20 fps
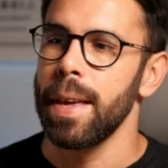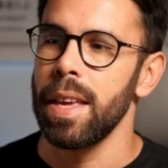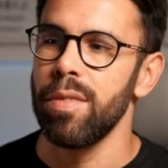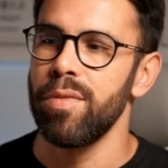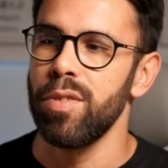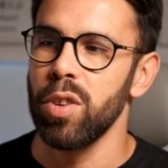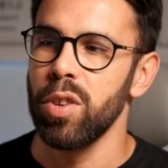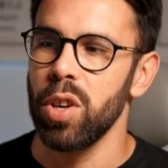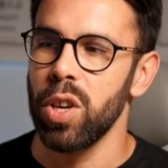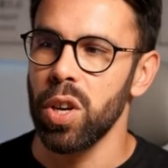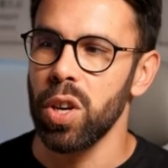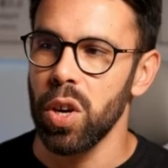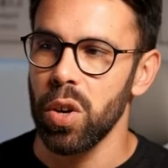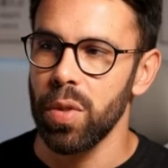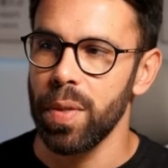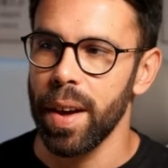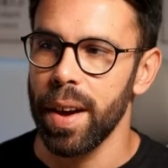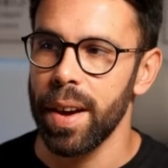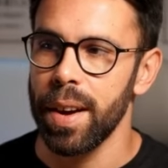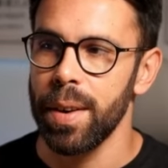If you go
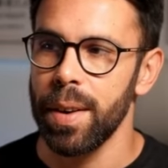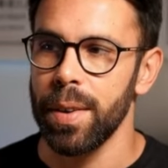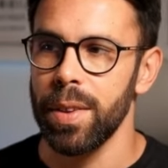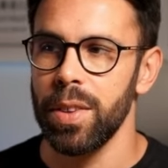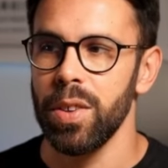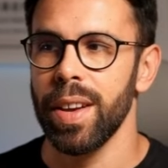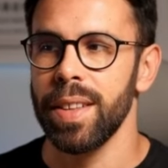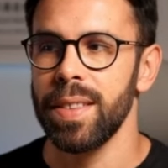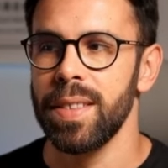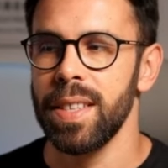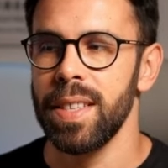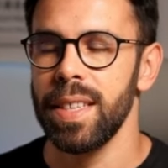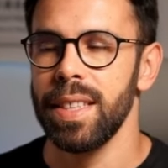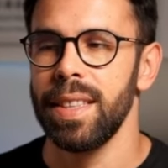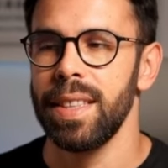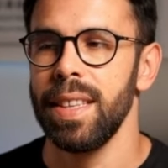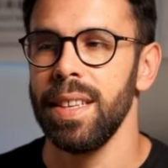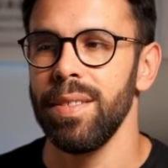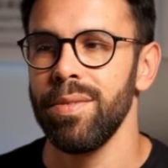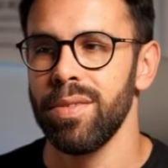there, you can see a
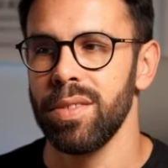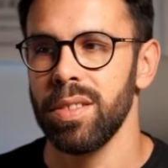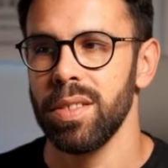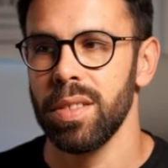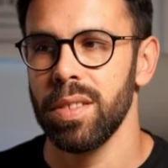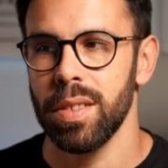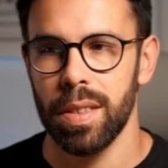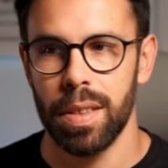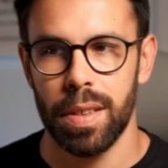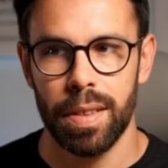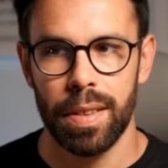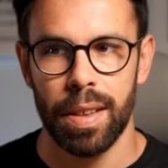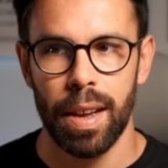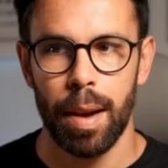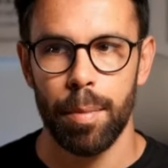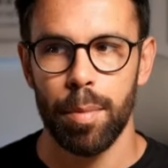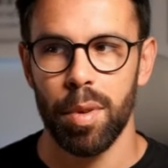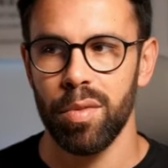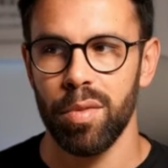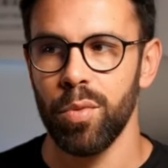different
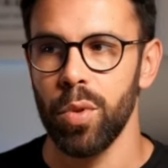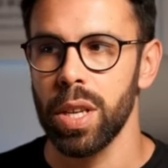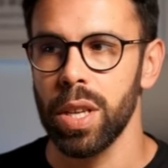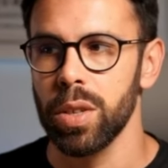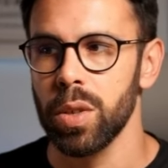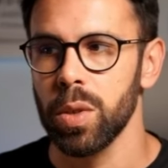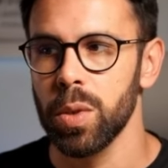type of window.